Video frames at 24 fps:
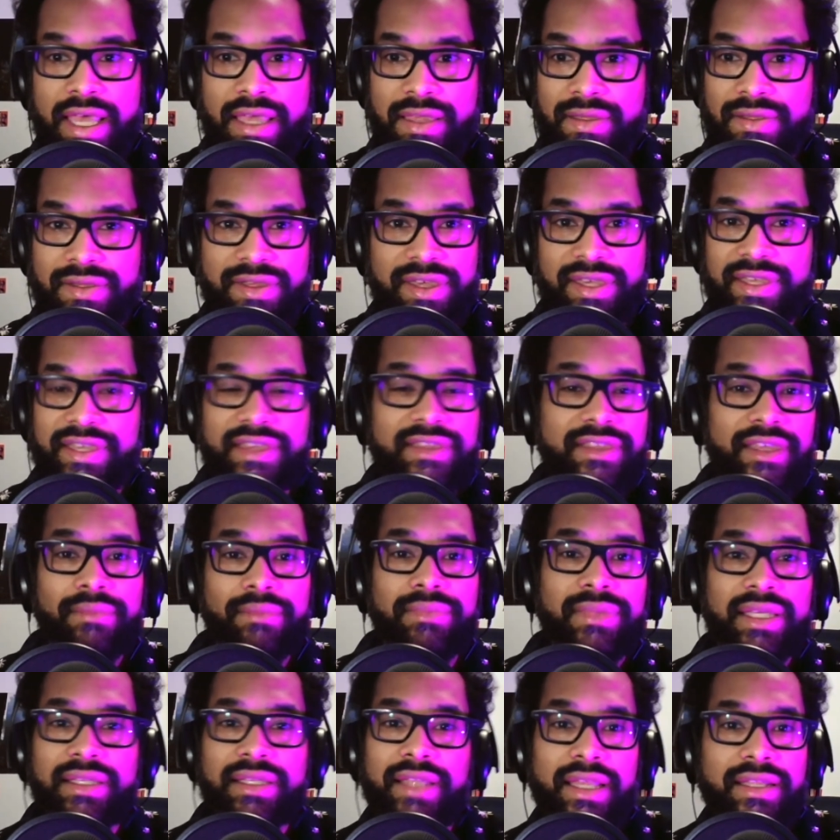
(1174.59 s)
This is
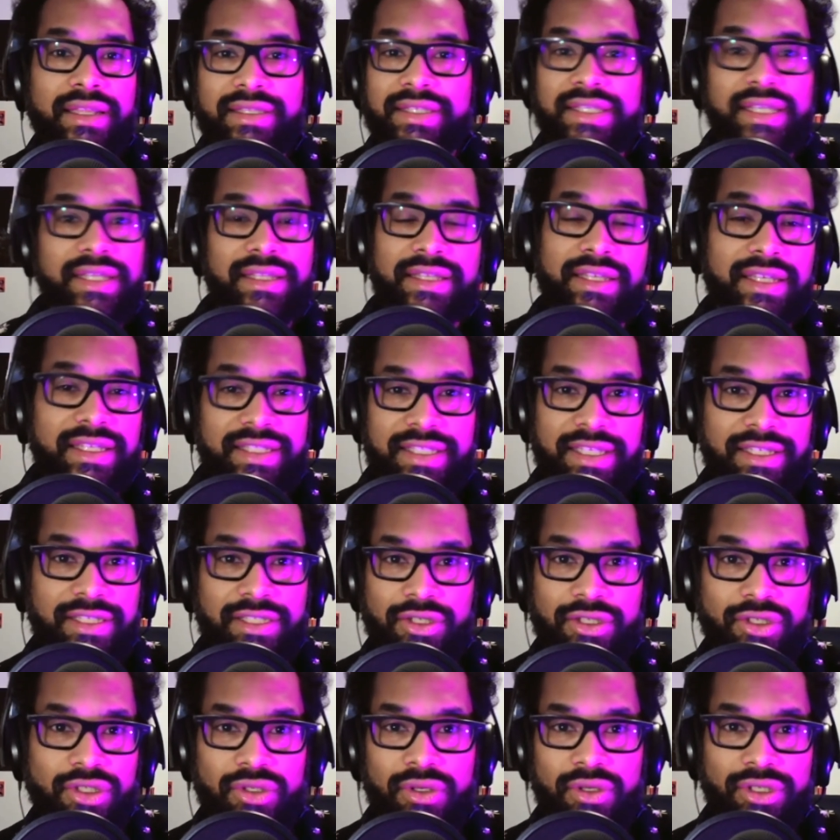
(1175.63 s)
something that didn't
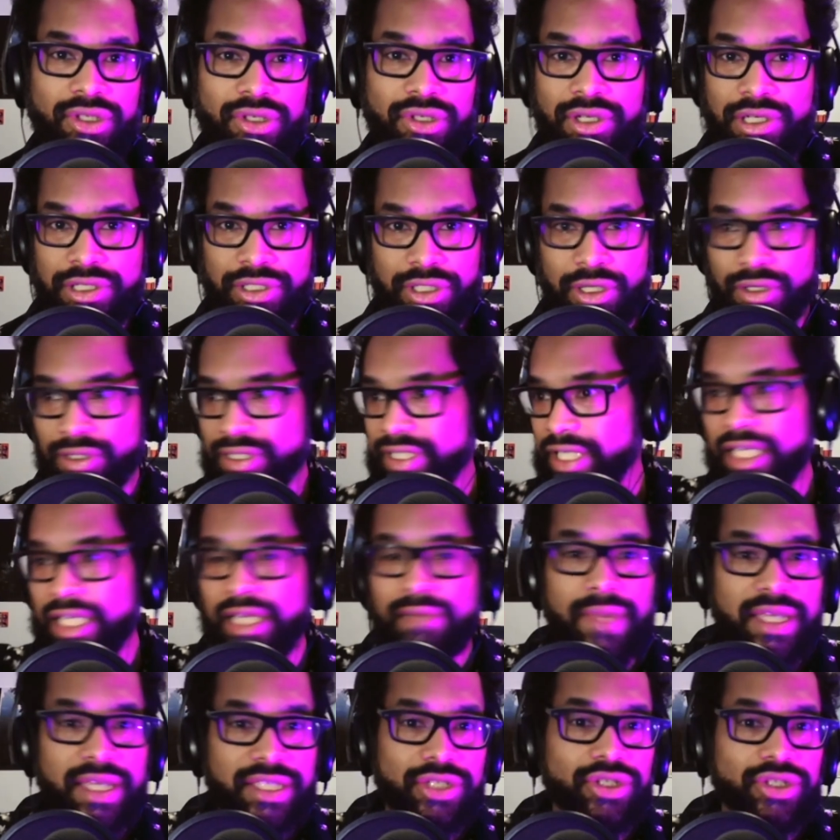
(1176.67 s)
exist 200 years ago, sending
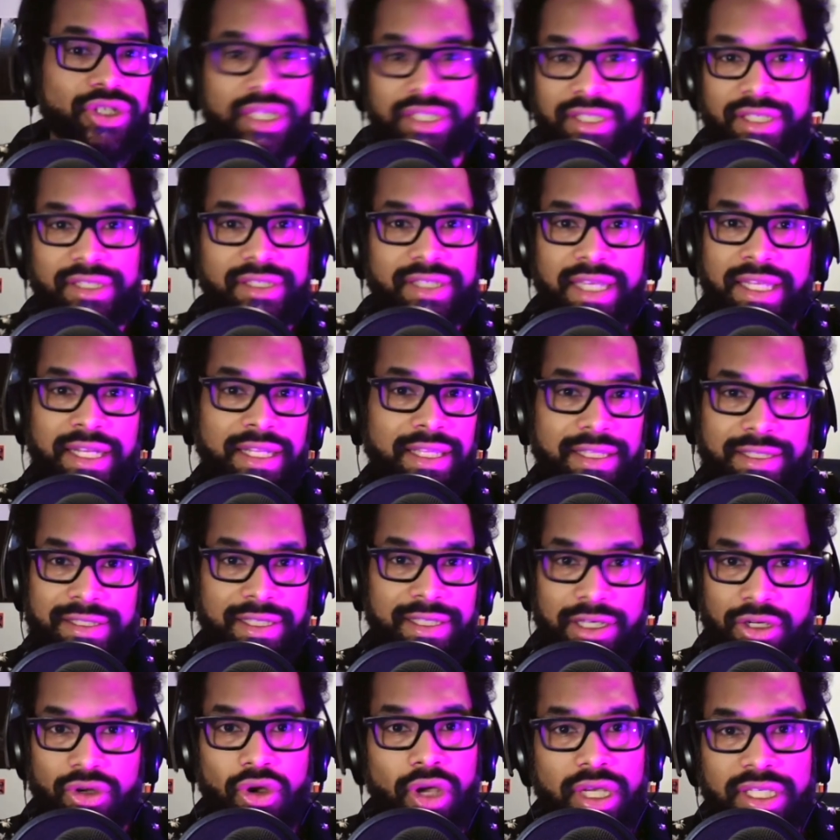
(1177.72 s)
a message
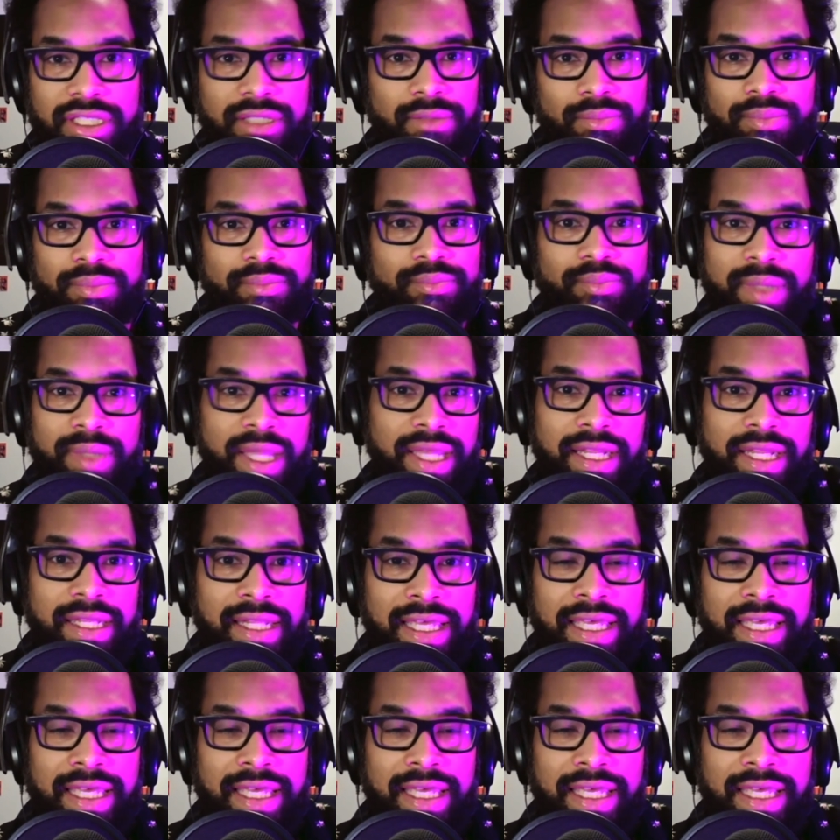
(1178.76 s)
instantaneously across the planet.